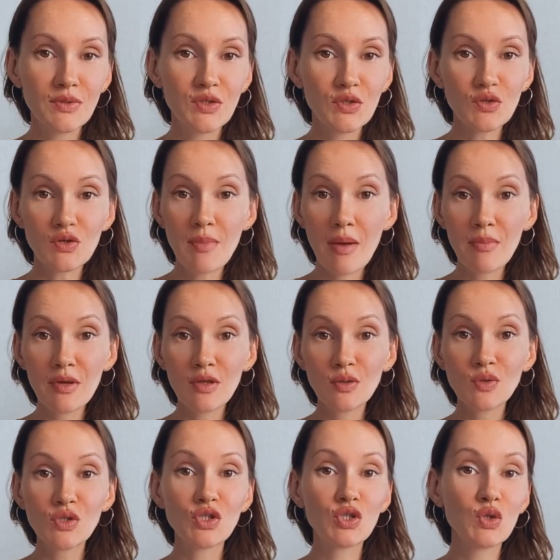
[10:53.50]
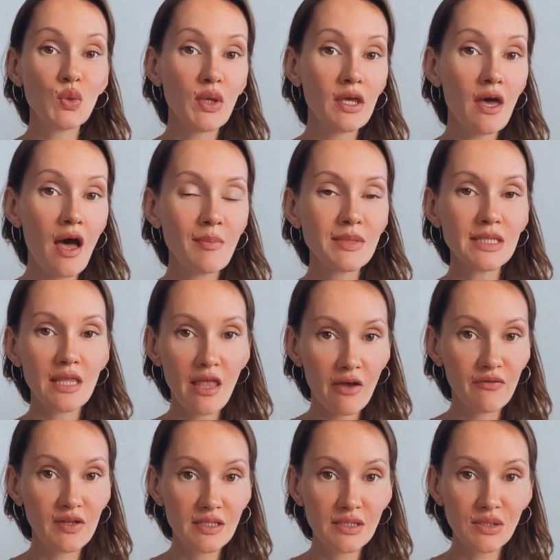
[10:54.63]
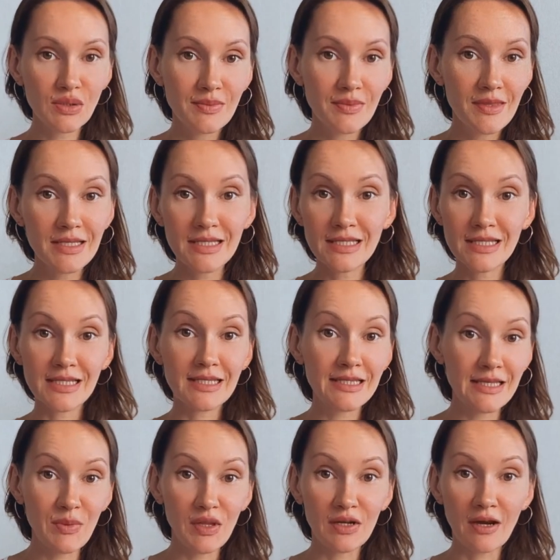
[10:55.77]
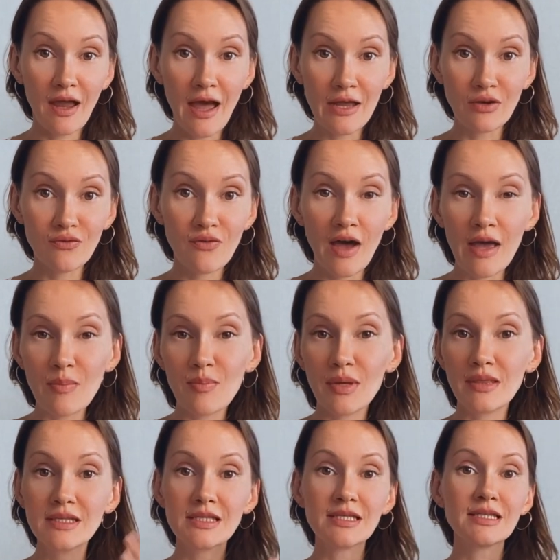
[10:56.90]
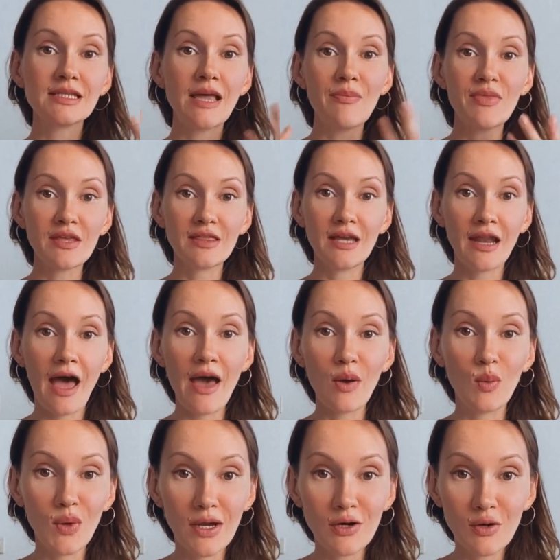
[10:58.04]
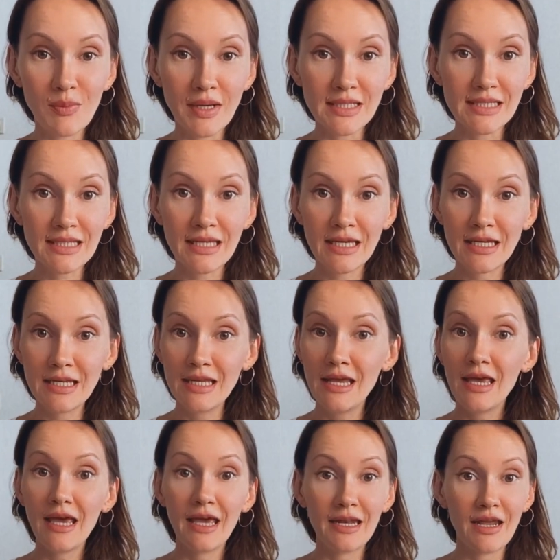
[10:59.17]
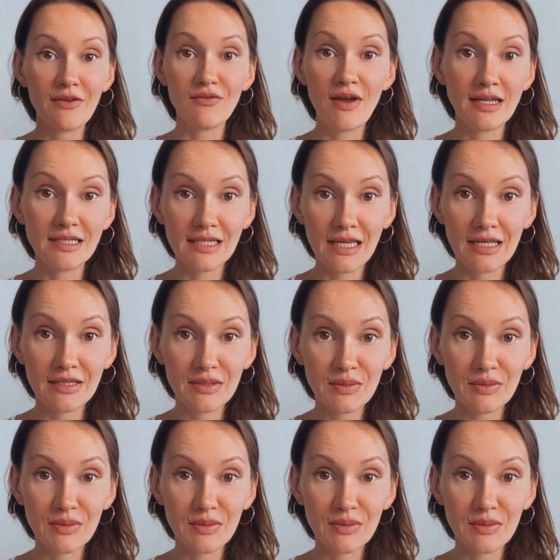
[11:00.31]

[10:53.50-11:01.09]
Do you remember those chewing gums, Lovies? This is a similar kind of vibe, but this is something that I wear on my skin and I radiate.